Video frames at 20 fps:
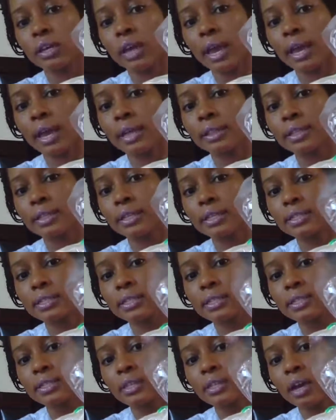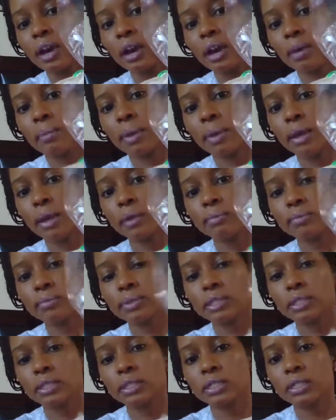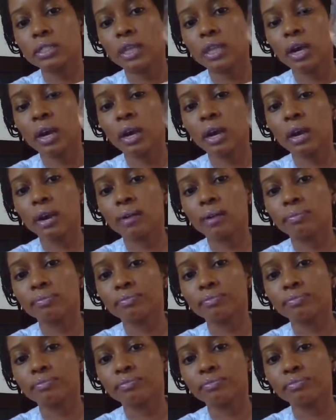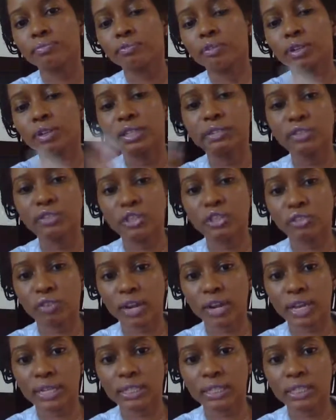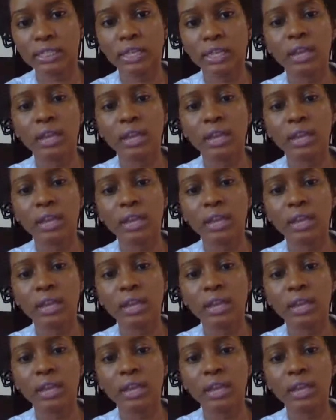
and this um, helps um, relieve stress.